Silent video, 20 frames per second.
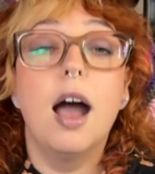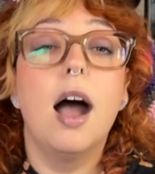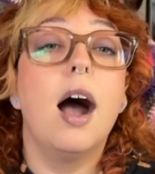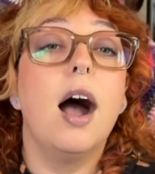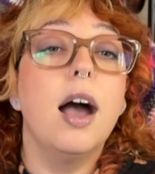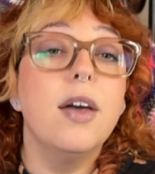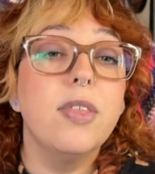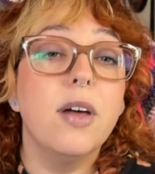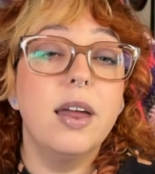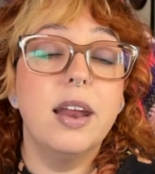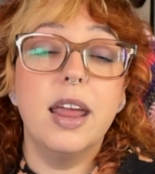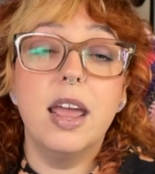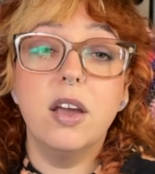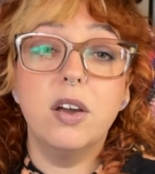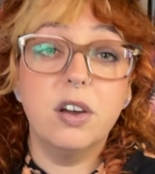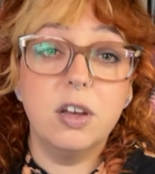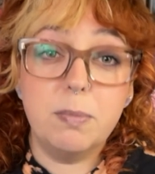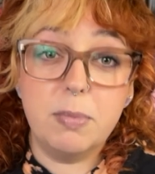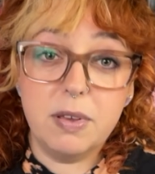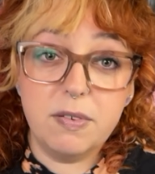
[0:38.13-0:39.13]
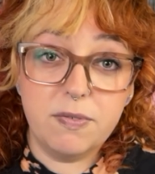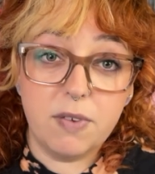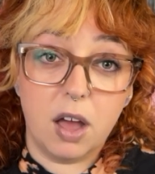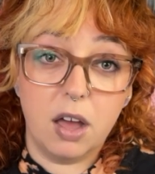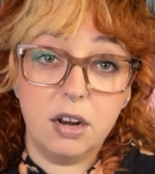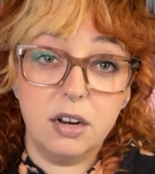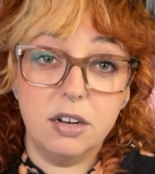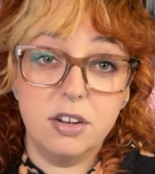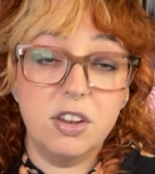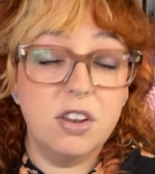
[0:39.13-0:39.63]
I thought it could be
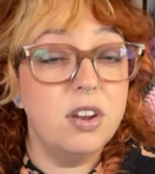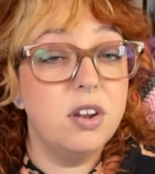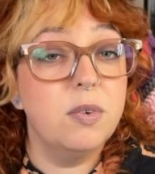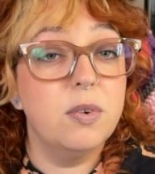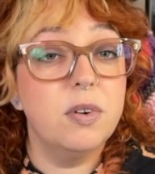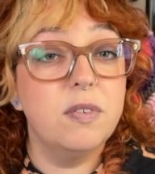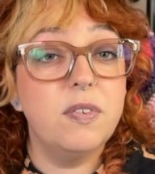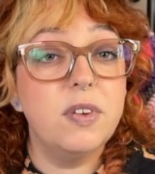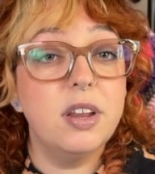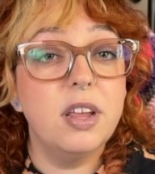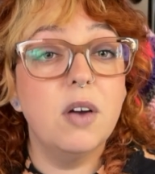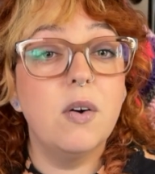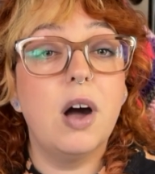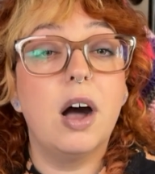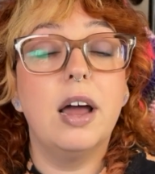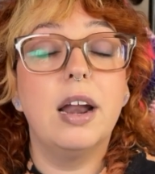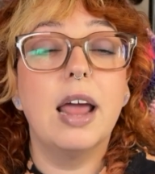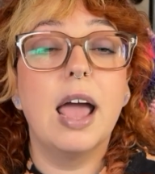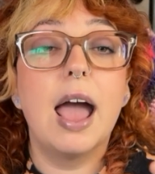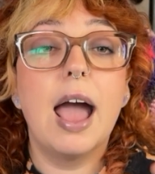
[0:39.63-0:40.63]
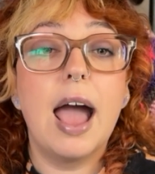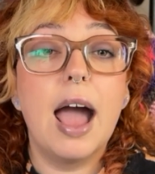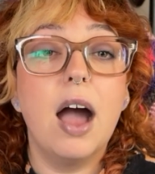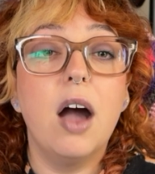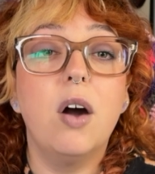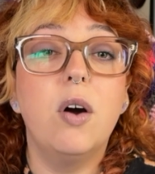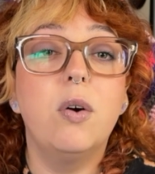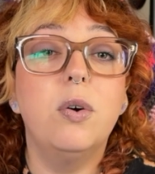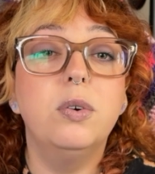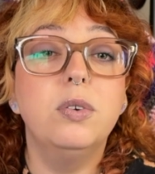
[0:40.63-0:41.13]
fun to do a video on
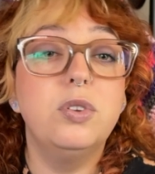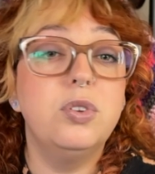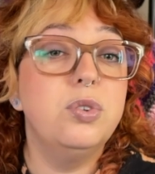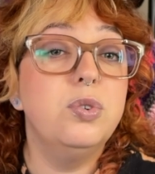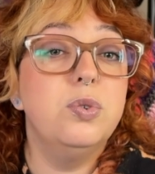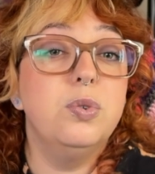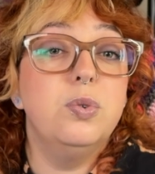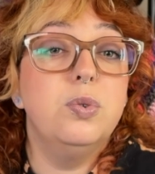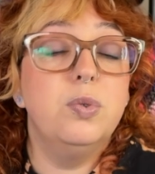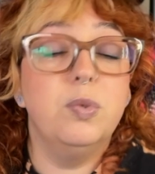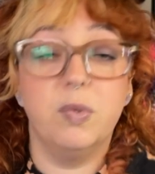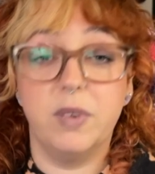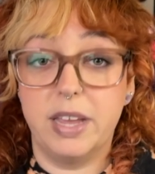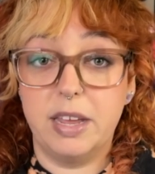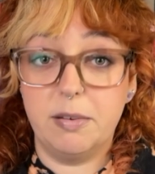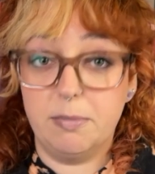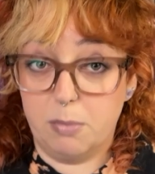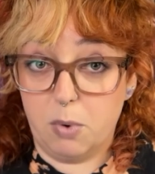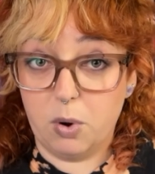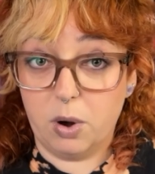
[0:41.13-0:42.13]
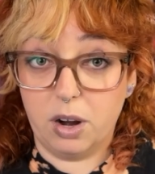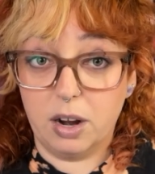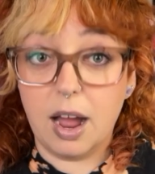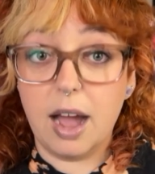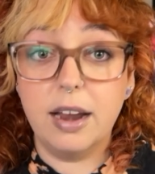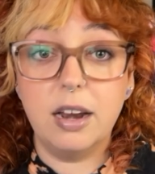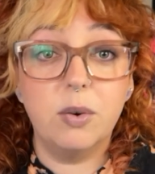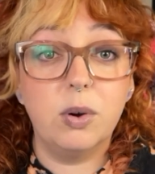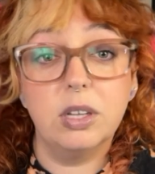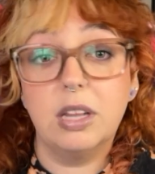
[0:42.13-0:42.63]
how to read more. I
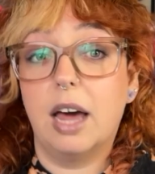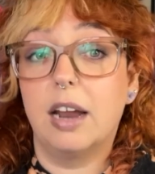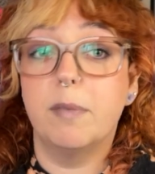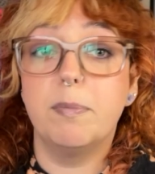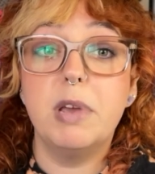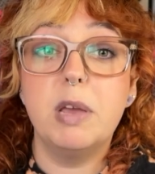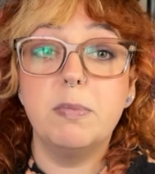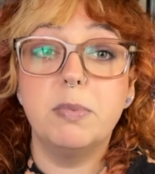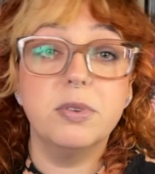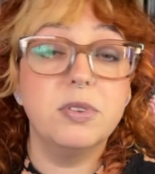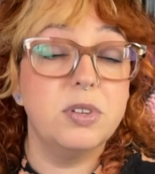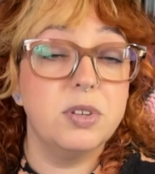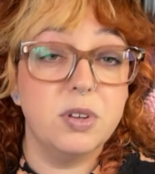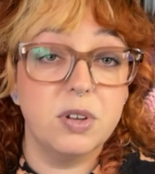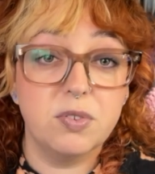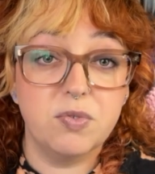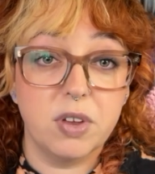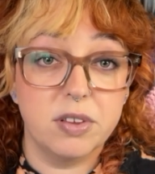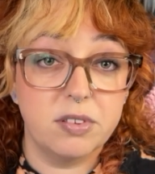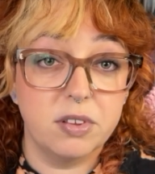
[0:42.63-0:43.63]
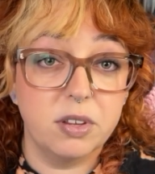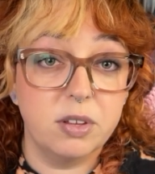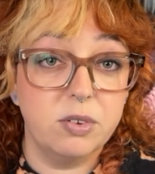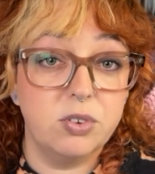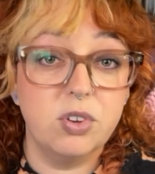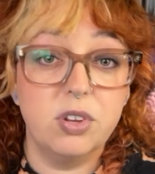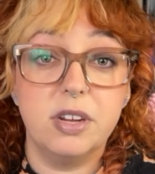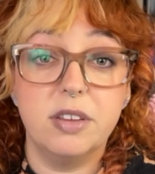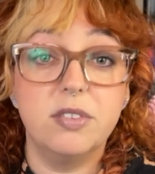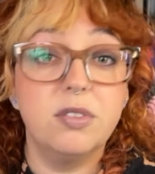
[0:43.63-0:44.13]
know a lot of people's New Year's
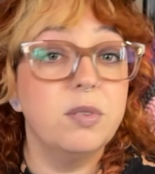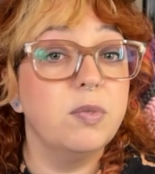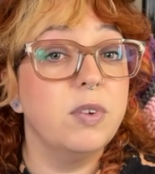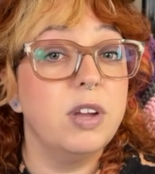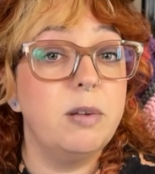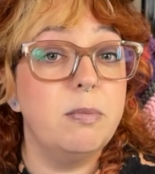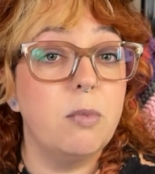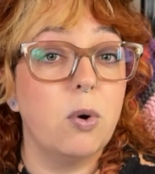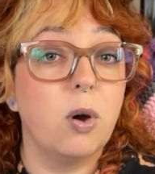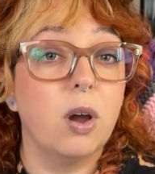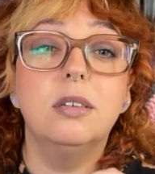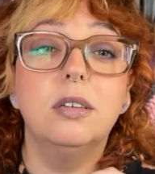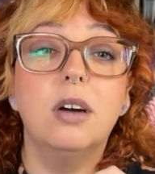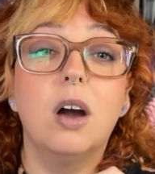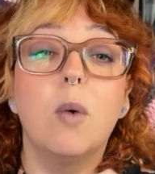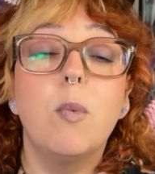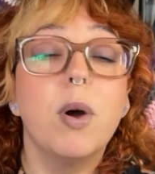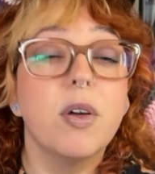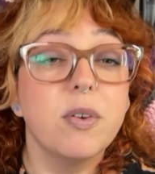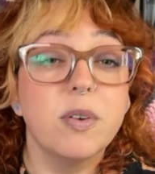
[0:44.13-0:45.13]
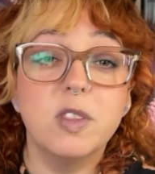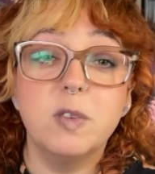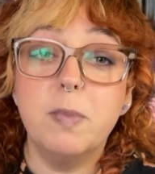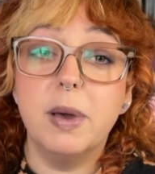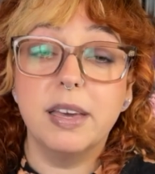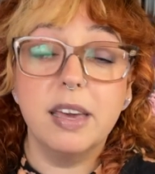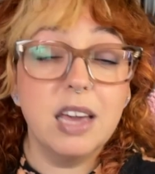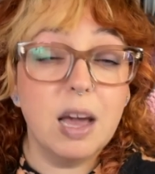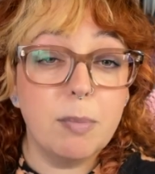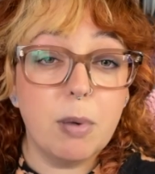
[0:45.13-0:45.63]
resolution is to read more. Whether it's
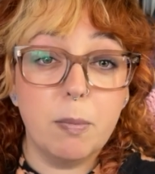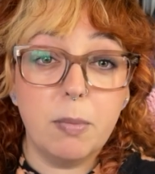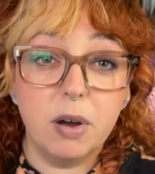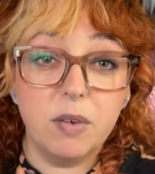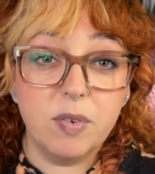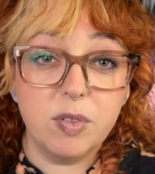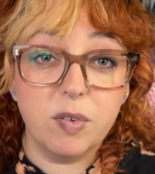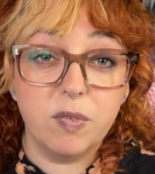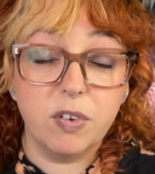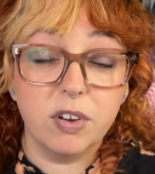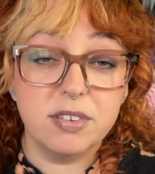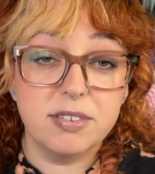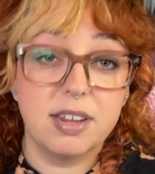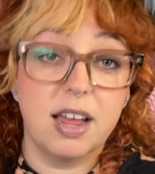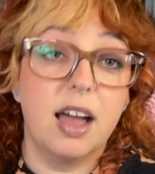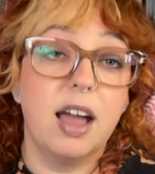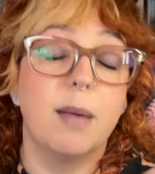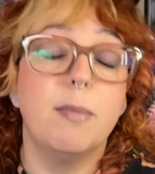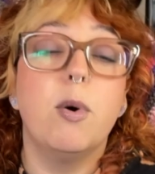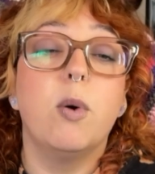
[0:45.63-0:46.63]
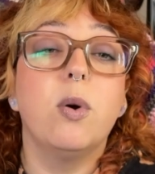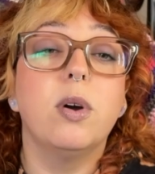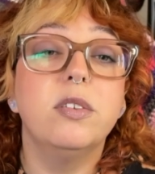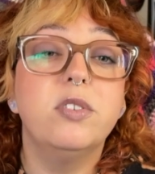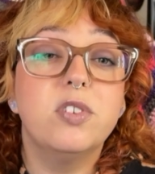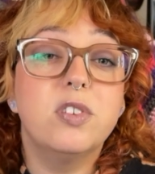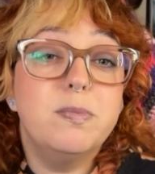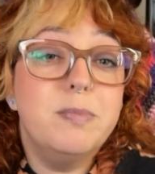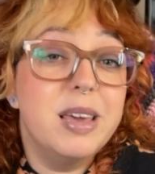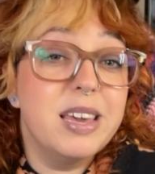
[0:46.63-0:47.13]
picking up a book for the first time or
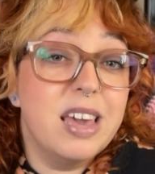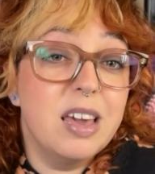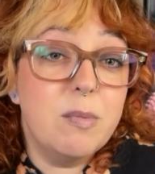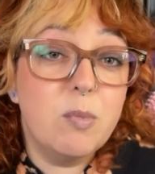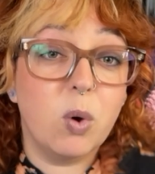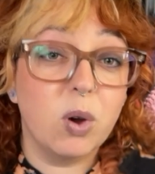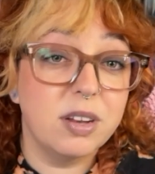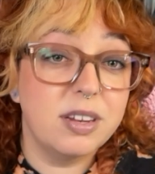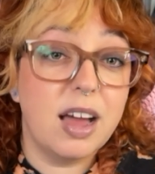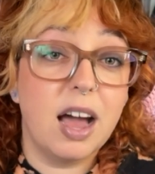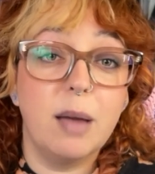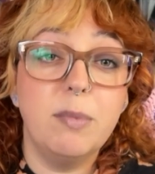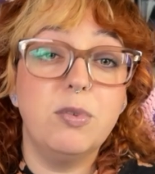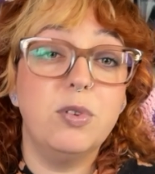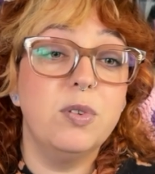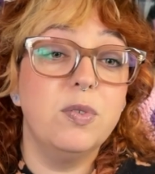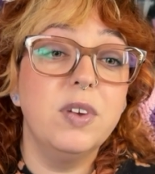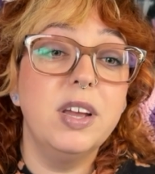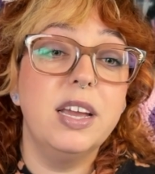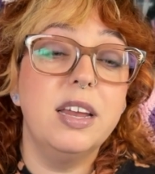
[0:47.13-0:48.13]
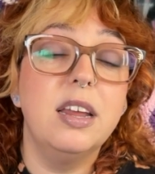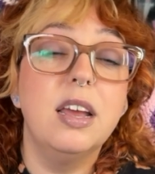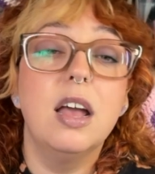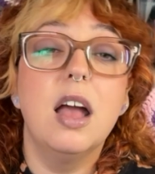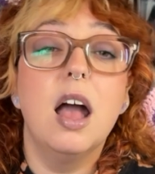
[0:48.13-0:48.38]
just making more time to read,